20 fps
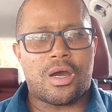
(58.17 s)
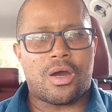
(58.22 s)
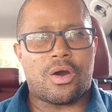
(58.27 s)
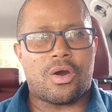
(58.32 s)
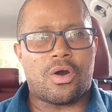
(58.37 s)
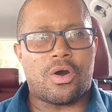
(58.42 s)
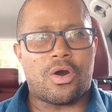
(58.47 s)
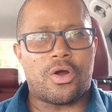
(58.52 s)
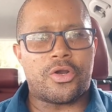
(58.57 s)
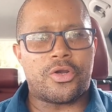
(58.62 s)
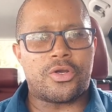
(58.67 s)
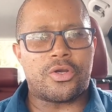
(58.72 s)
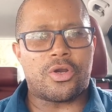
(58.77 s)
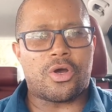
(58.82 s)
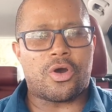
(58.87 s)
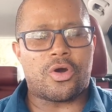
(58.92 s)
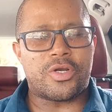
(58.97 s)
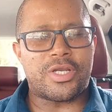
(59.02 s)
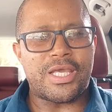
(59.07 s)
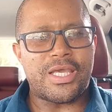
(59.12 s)

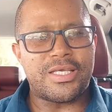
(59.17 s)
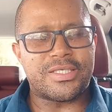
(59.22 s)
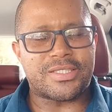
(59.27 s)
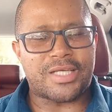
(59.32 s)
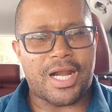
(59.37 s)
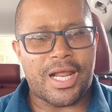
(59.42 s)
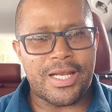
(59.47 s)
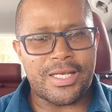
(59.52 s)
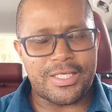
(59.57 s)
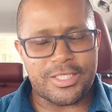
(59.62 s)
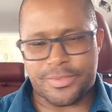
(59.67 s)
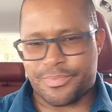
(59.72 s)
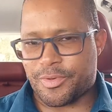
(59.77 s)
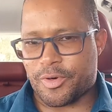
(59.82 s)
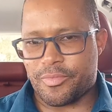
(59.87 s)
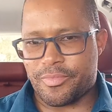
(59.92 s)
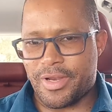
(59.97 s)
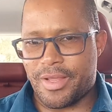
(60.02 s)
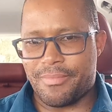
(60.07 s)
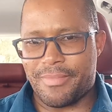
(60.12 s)
on Israel is
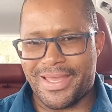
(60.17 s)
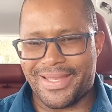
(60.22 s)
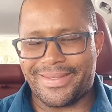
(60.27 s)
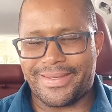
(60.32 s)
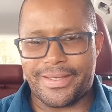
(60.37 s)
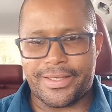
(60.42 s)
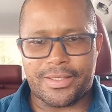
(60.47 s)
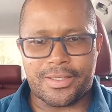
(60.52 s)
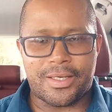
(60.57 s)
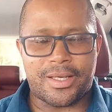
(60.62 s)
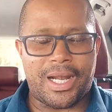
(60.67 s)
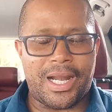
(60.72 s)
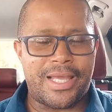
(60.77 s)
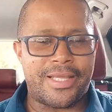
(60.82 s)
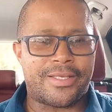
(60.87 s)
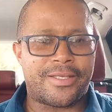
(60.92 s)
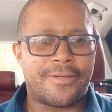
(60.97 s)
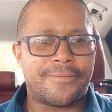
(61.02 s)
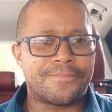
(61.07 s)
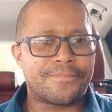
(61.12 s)
problematic,
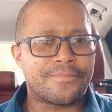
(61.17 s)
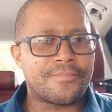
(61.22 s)
right?